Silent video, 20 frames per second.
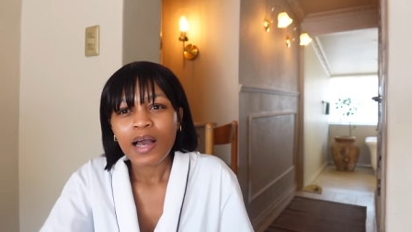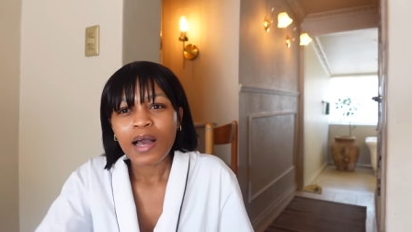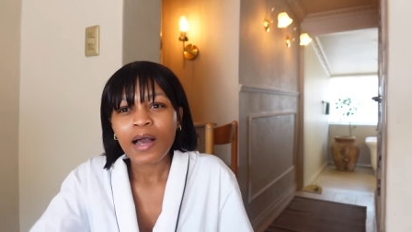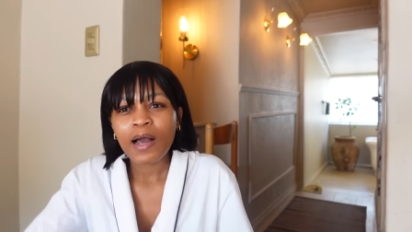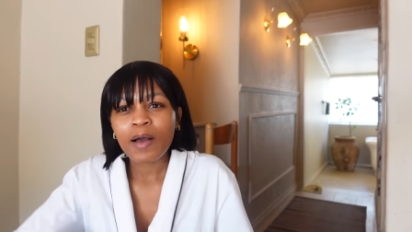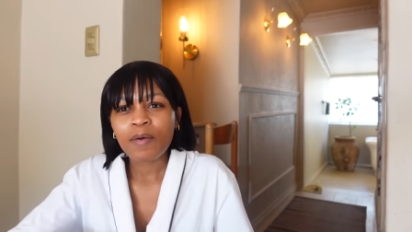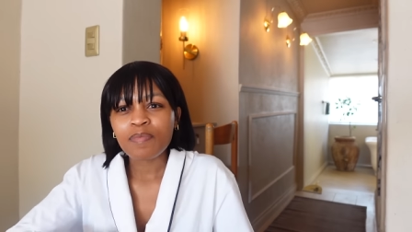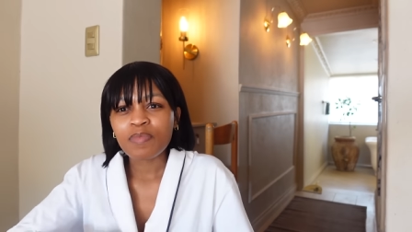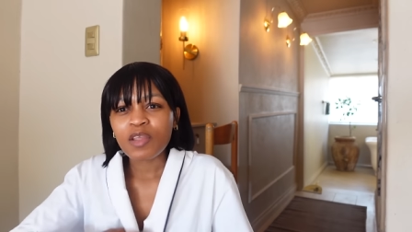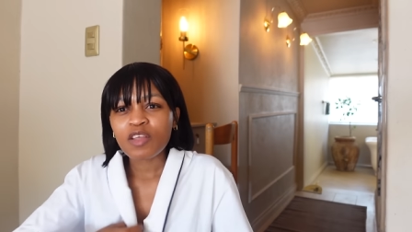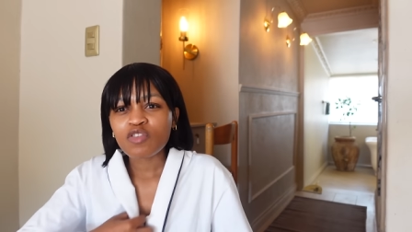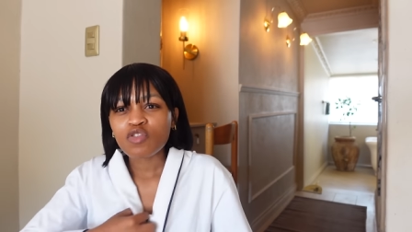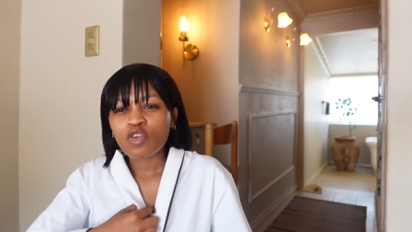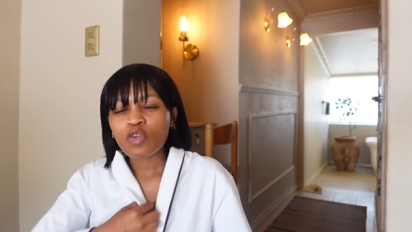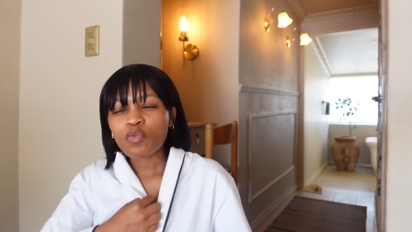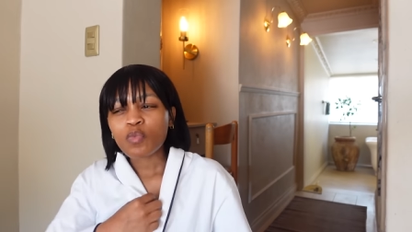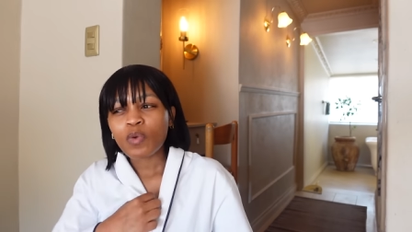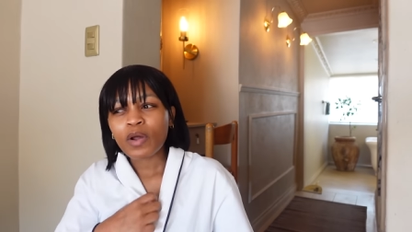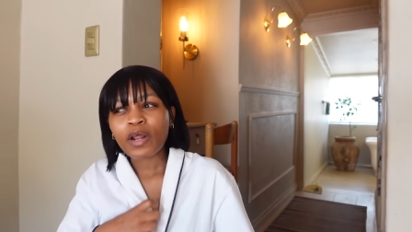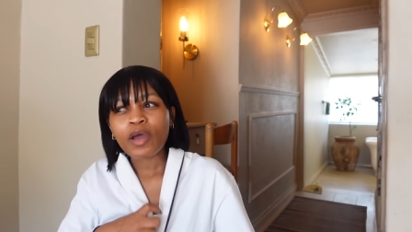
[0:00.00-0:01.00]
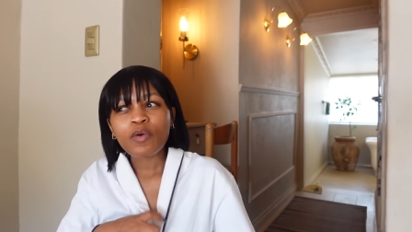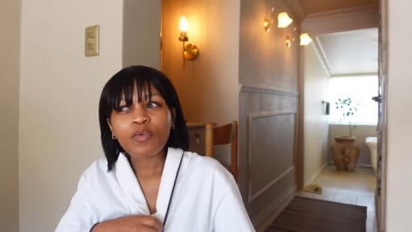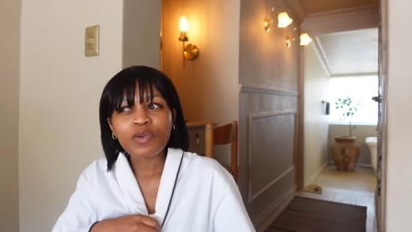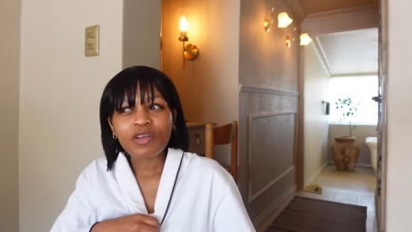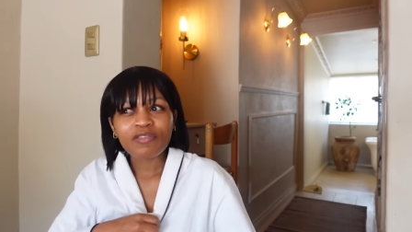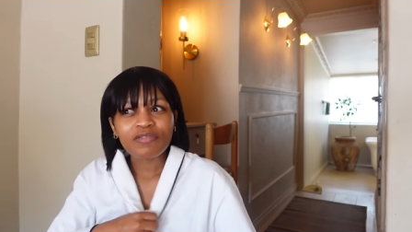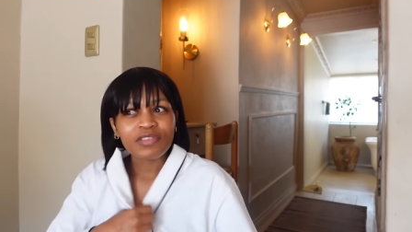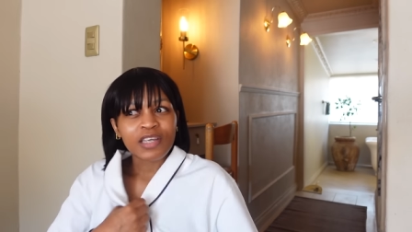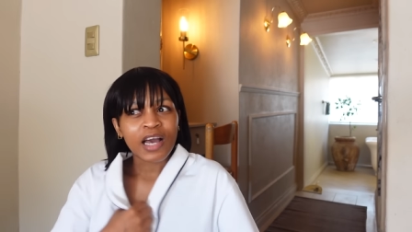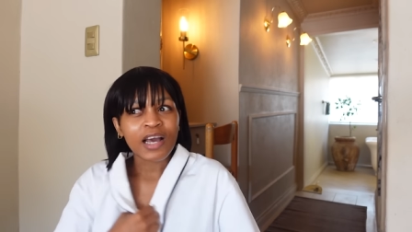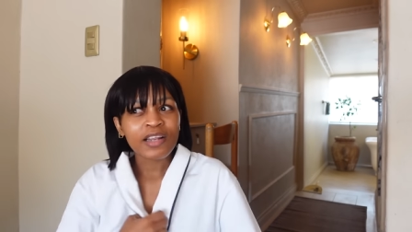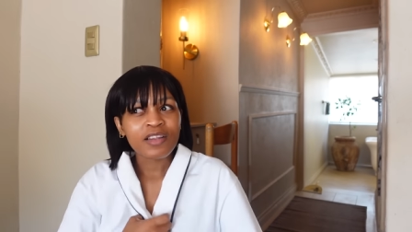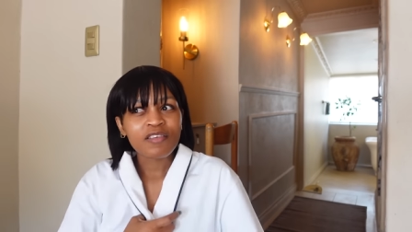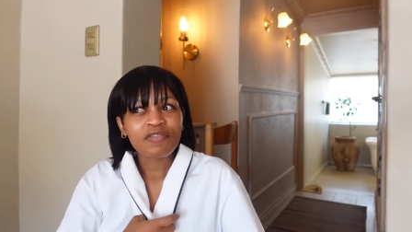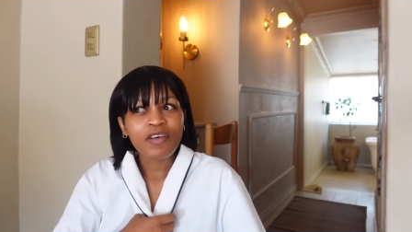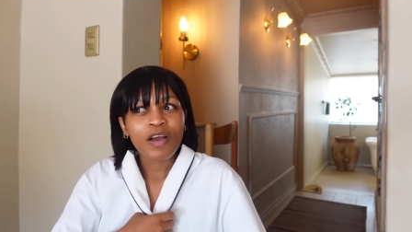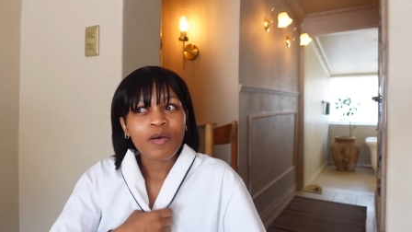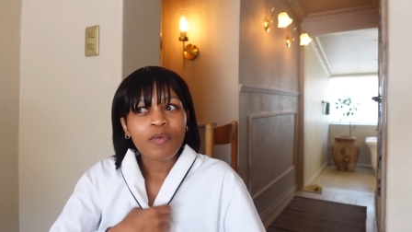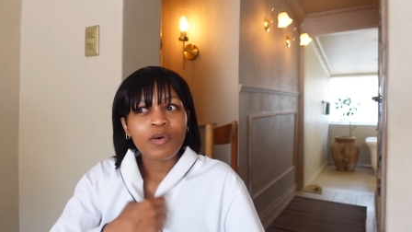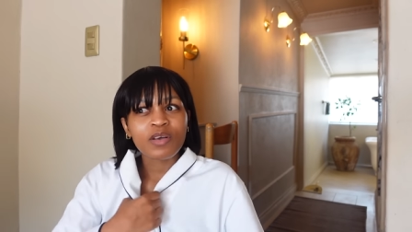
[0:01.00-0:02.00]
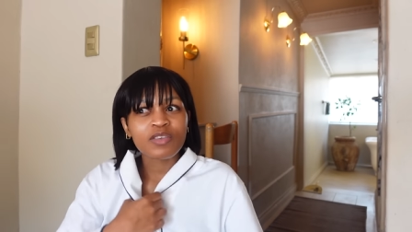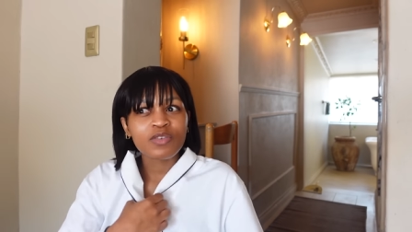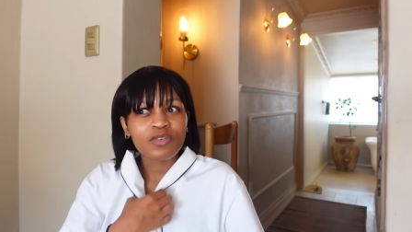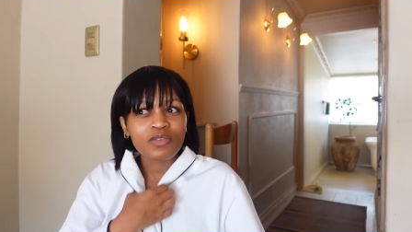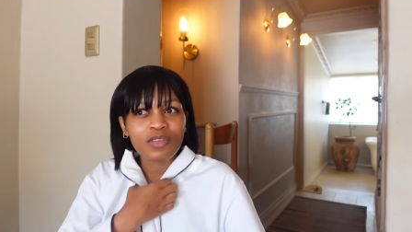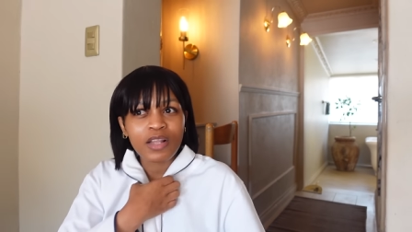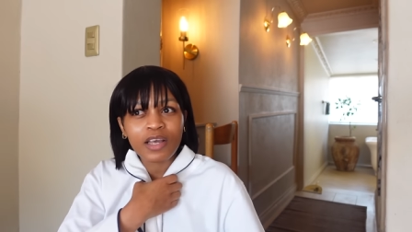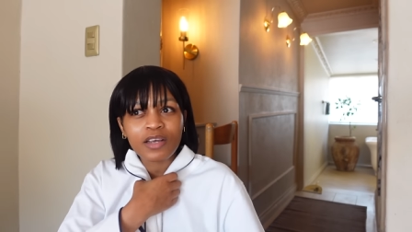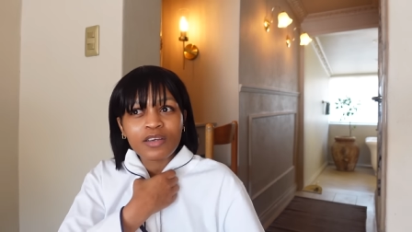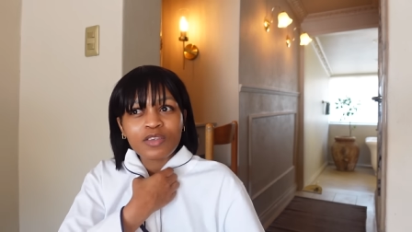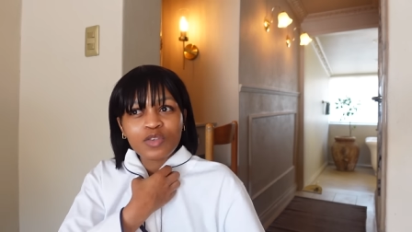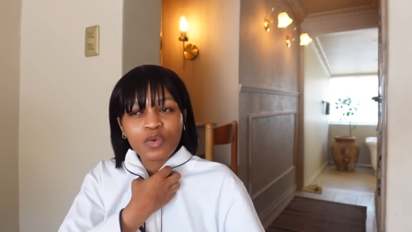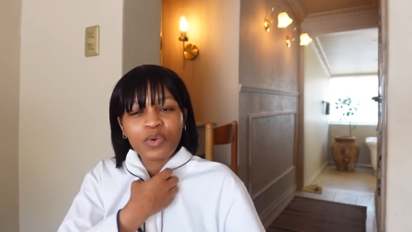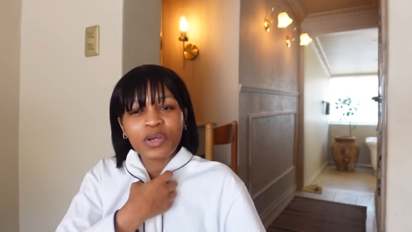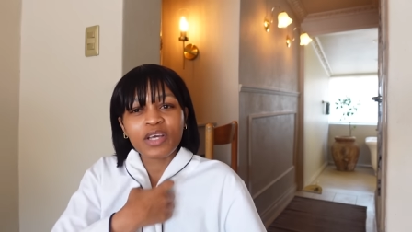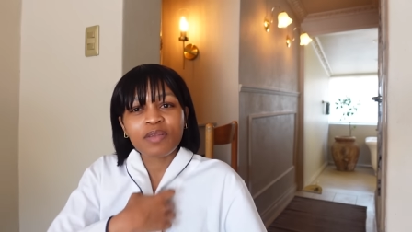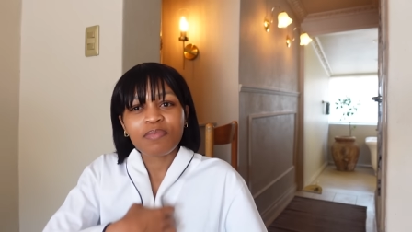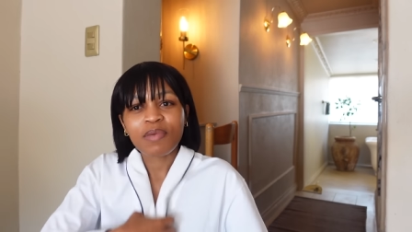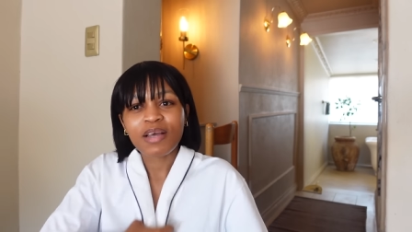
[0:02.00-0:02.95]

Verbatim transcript: um, it's not what i would have done if i was like doing it